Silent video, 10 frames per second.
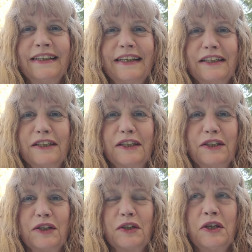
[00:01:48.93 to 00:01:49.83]
and
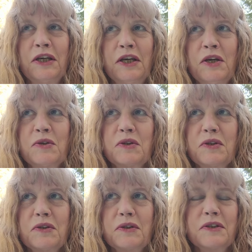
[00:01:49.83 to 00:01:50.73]

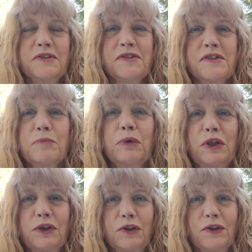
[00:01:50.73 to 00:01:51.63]
the
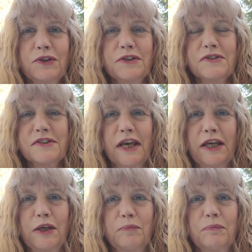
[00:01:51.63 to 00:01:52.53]
similar or the
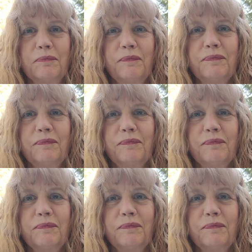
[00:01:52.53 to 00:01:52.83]
same.